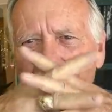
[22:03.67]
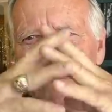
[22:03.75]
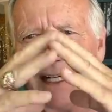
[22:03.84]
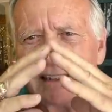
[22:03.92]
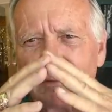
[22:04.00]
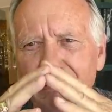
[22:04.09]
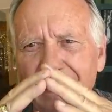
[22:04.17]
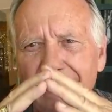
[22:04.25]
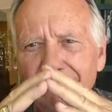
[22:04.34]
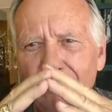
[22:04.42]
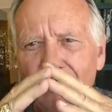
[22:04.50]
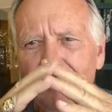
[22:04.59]
That's
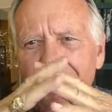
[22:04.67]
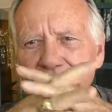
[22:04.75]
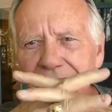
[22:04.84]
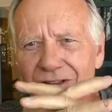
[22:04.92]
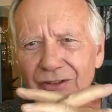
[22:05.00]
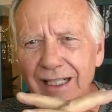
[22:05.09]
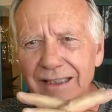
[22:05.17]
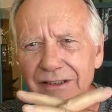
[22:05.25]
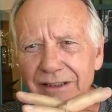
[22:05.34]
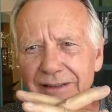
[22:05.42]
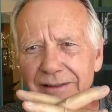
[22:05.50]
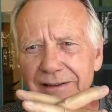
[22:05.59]
platform construction.